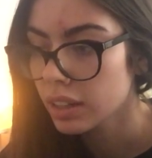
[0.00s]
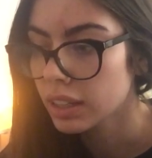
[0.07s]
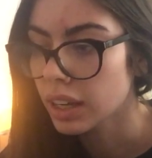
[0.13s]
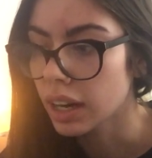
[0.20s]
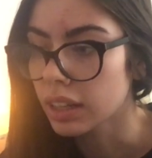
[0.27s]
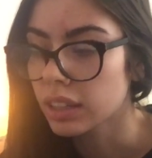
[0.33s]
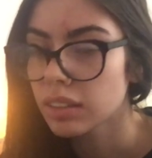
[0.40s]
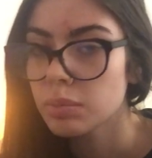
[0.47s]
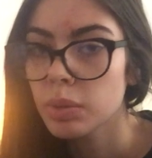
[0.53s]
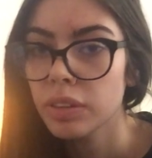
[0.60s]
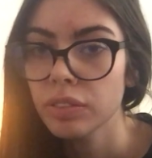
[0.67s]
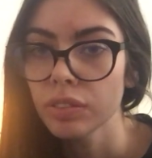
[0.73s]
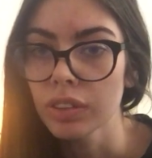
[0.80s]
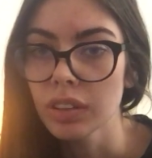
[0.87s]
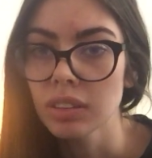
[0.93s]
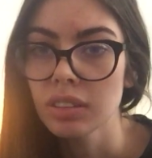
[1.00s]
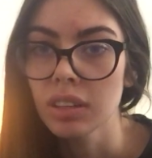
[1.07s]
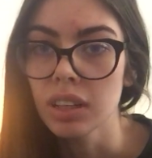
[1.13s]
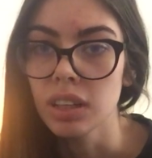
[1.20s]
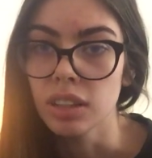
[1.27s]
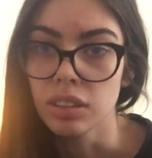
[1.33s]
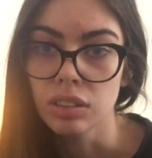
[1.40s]
yeah, I guess my first
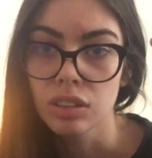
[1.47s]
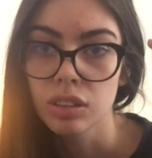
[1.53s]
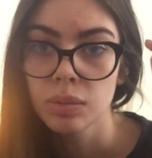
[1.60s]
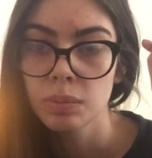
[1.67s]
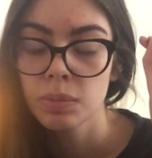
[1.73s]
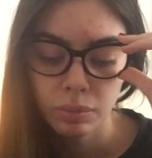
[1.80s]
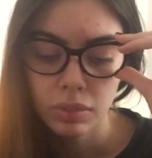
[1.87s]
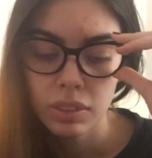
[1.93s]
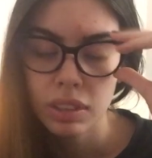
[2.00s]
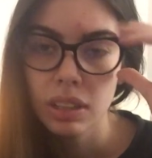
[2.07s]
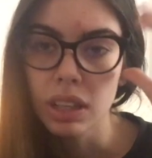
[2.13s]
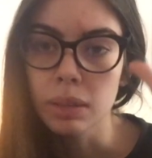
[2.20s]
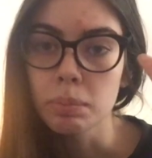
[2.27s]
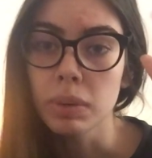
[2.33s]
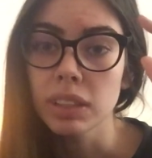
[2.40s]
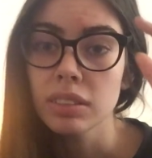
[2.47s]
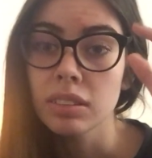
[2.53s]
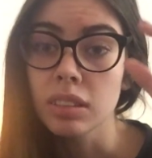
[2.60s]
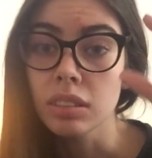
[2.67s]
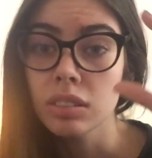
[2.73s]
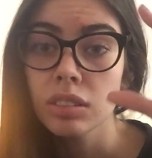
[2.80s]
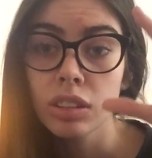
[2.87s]
hint, like my
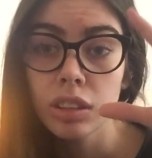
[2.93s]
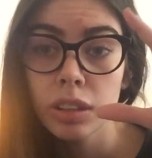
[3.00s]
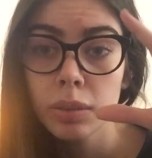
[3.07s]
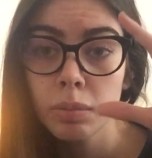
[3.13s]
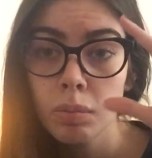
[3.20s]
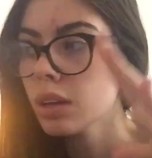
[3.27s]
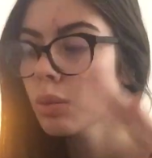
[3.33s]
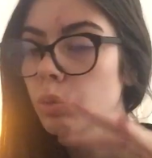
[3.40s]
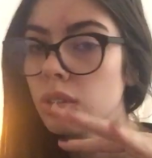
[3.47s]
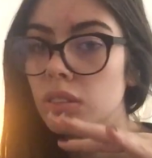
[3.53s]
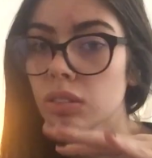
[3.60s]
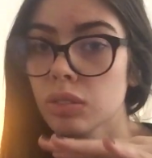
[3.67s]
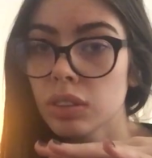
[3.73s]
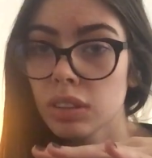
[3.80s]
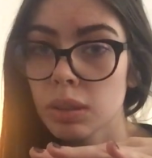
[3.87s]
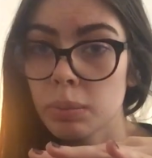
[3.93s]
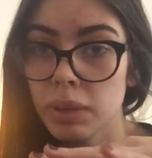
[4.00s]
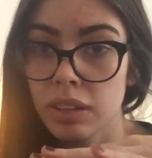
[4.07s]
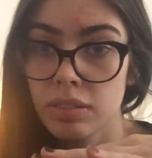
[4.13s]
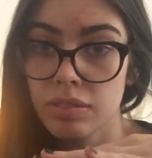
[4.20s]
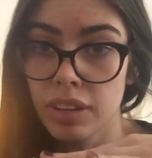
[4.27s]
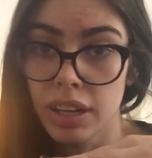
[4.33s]
sister was a really
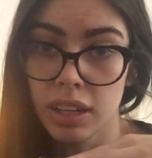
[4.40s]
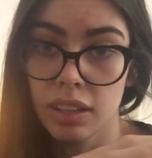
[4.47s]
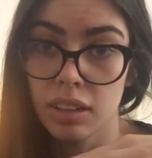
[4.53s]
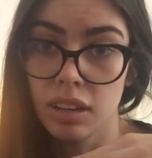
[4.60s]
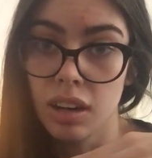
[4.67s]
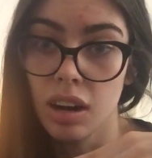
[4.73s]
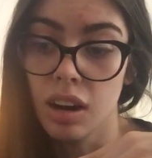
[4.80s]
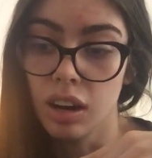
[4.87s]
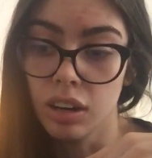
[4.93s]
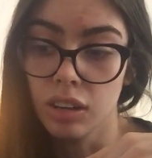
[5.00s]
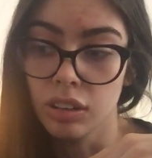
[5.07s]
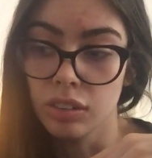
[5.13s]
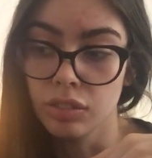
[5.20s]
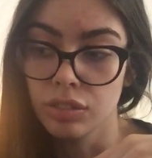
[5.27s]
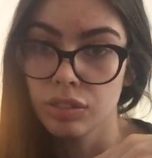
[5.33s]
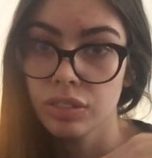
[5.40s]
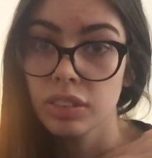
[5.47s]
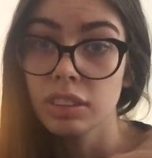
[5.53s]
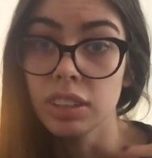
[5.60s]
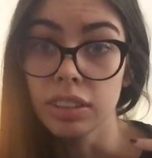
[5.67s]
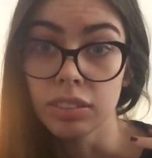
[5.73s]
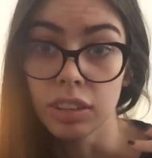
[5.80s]
big fan of
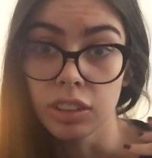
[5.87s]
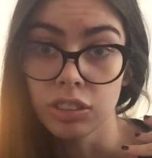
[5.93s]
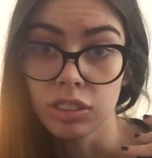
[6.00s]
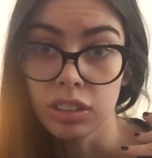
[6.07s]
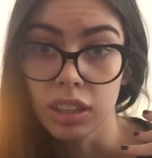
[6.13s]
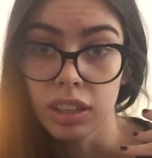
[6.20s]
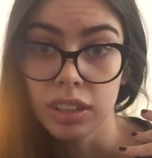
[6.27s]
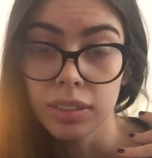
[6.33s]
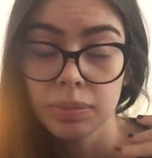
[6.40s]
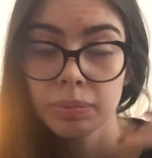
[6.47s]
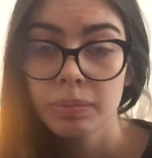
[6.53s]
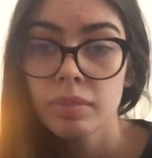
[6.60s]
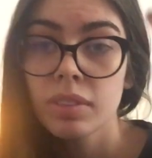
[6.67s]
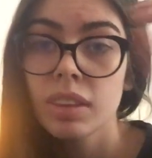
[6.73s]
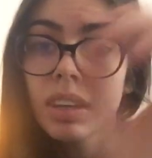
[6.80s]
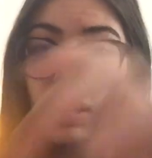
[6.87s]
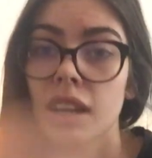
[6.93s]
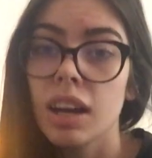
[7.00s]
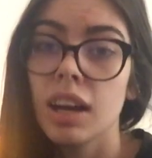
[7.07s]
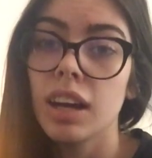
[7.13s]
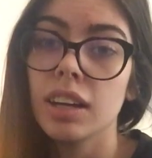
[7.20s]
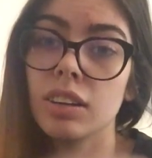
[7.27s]
David Archuleta
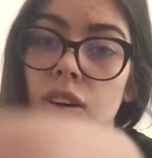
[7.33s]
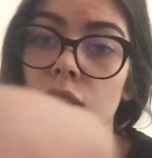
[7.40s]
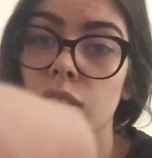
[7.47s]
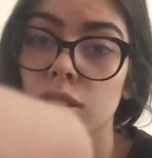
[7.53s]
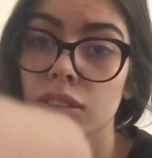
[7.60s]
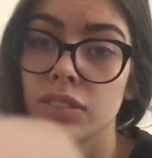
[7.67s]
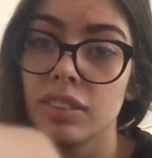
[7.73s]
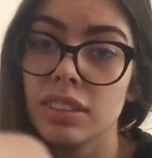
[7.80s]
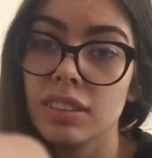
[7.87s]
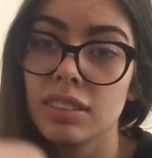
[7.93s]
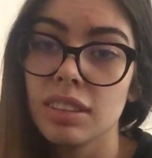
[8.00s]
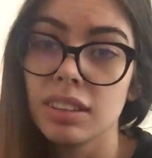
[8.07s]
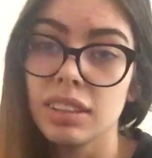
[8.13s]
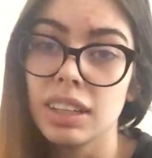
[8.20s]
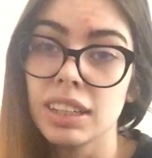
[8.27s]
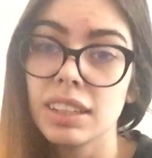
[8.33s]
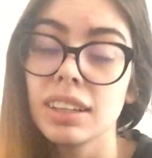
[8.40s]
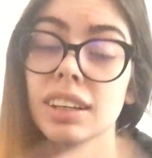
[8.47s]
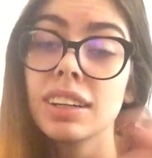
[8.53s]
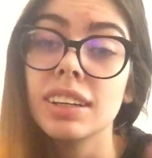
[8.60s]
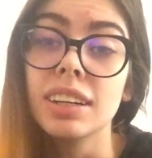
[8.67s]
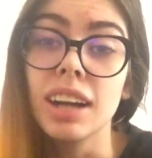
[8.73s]
and all of these like
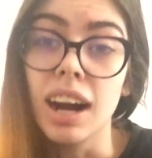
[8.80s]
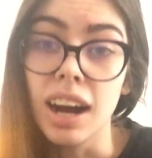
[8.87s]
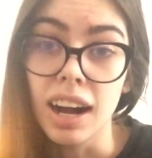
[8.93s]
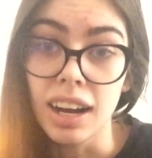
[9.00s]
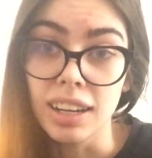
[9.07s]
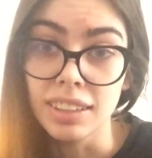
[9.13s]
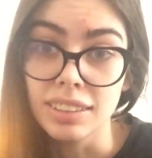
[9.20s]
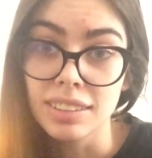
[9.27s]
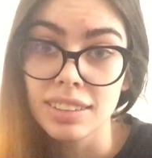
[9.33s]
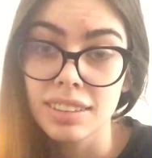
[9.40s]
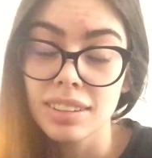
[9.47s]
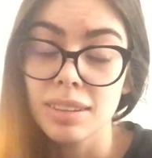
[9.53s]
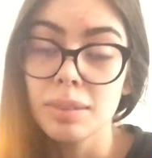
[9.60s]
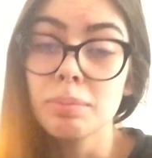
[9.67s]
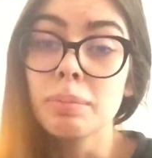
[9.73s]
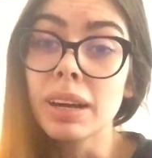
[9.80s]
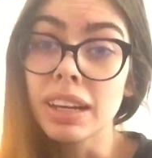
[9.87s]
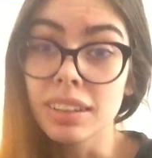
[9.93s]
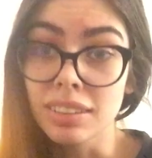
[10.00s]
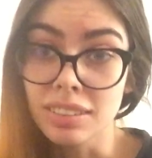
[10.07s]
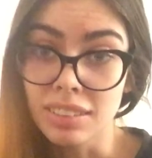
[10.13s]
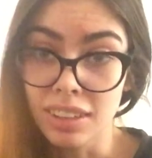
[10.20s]
guys,
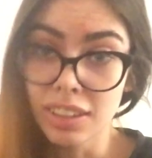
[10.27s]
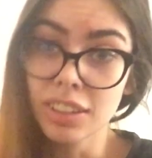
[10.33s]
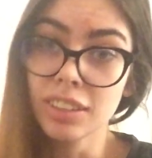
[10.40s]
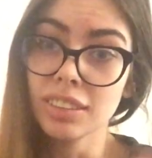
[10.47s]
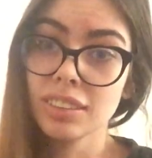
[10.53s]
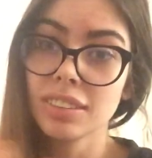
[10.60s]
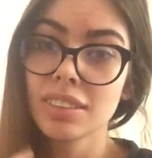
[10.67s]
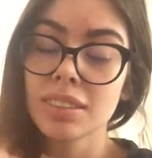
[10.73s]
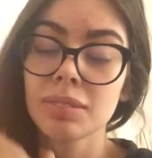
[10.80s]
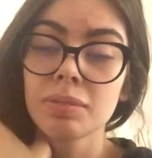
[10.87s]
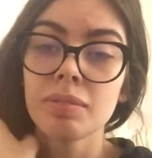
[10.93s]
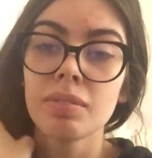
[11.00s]
male singers.